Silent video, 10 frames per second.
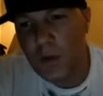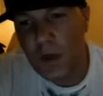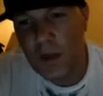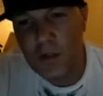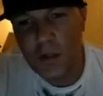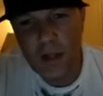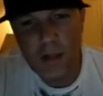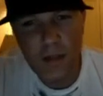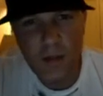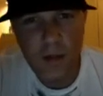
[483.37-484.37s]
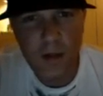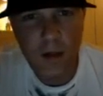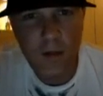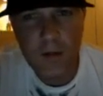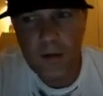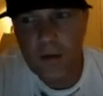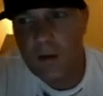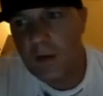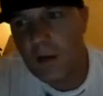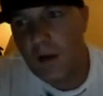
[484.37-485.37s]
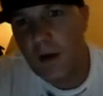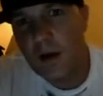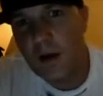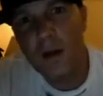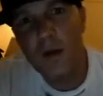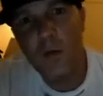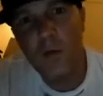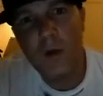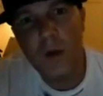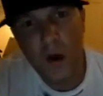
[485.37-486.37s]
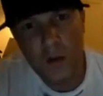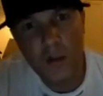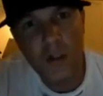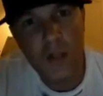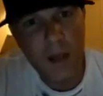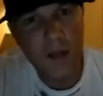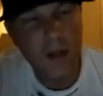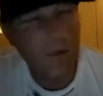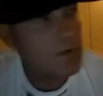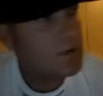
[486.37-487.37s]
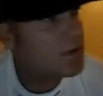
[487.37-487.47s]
that July 10th and 11th. Uh, it will be on July 11th,